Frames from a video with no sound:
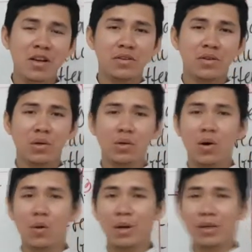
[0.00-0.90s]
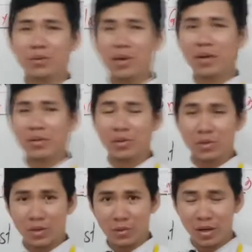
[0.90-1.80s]
So hope that you are going
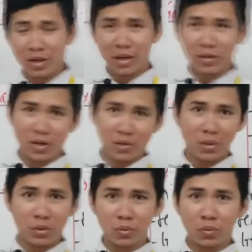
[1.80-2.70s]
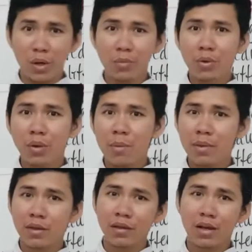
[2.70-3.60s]
to do it and you are going to review
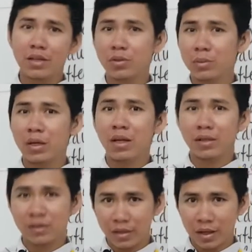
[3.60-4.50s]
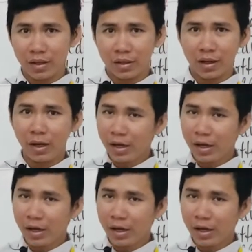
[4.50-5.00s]
everything that is going to be learned today, okay?